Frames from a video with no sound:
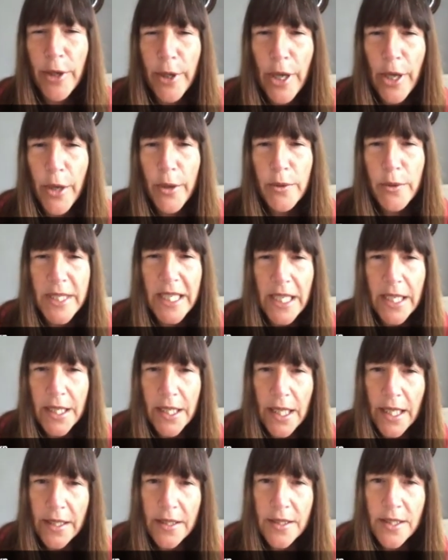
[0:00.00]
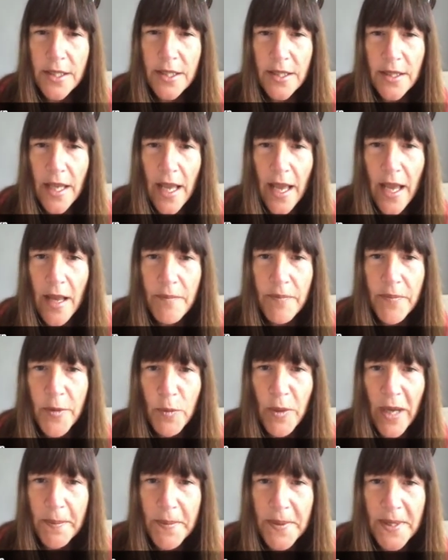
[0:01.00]
coding and the
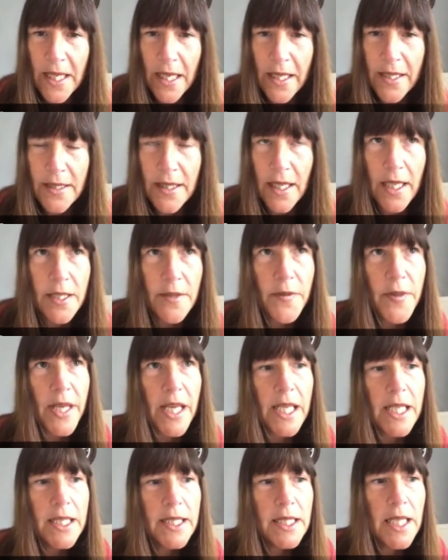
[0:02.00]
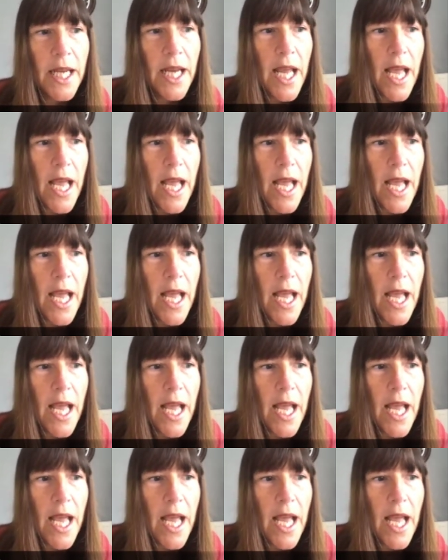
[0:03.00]
website side of things.